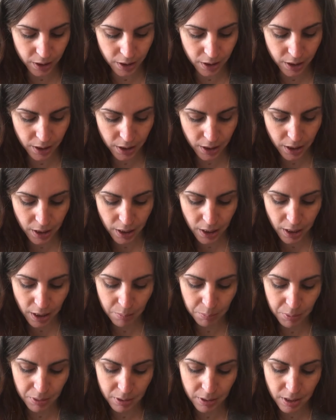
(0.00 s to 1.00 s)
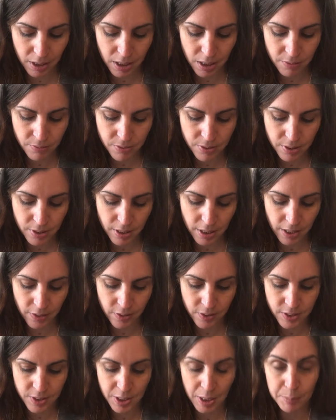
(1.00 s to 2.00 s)
I believe at
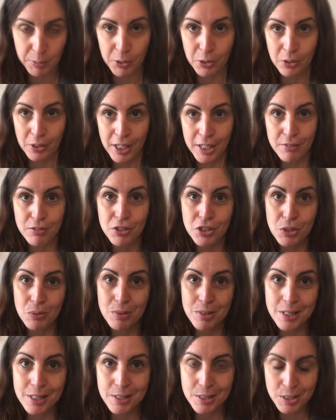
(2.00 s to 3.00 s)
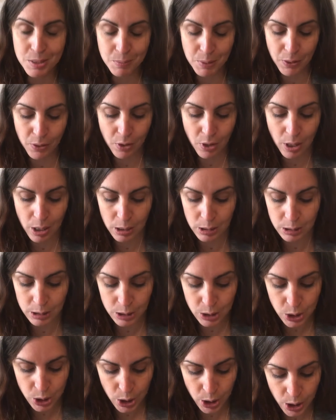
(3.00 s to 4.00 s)
this time in her life, she was at Smith
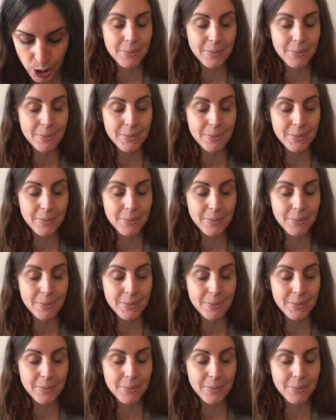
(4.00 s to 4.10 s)
College.